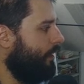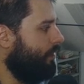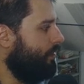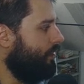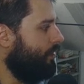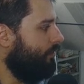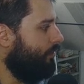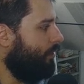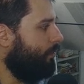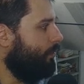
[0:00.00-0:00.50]

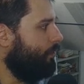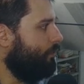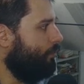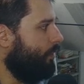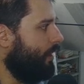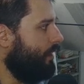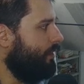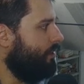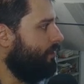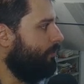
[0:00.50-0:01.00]
if I want to
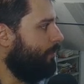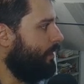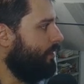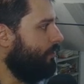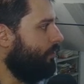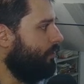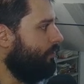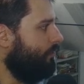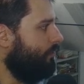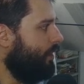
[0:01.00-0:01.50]
edit my
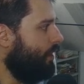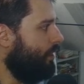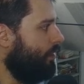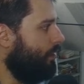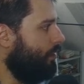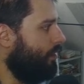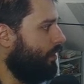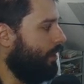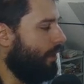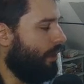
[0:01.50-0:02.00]
dot file,
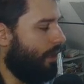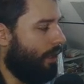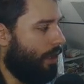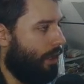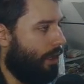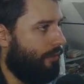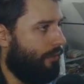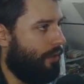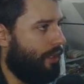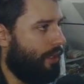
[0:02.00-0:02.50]
I, I
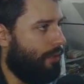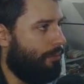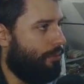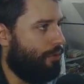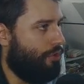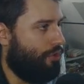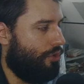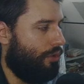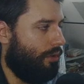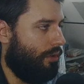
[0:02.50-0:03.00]
have a
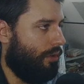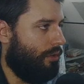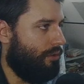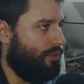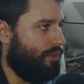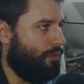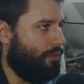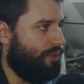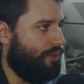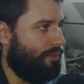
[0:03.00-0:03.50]
keyboard shortcut,
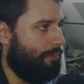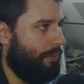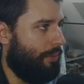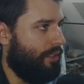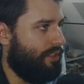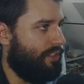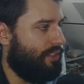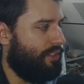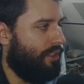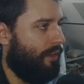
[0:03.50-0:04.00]
so
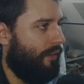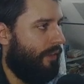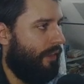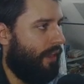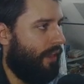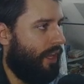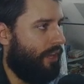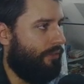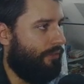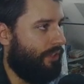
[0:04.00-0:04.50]
space
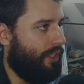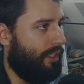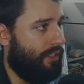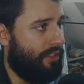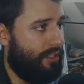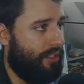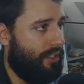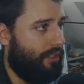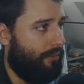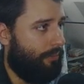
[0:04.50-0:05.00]

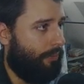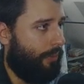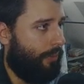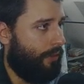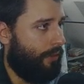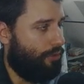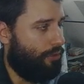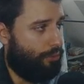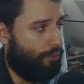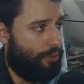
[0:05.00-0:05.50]
FED,
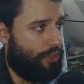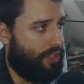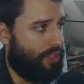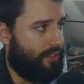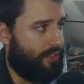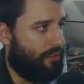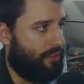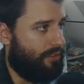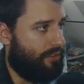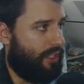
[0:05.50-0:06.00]
so which is
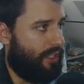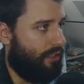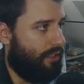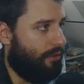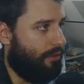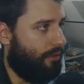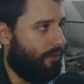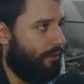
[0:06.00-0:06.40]
a standard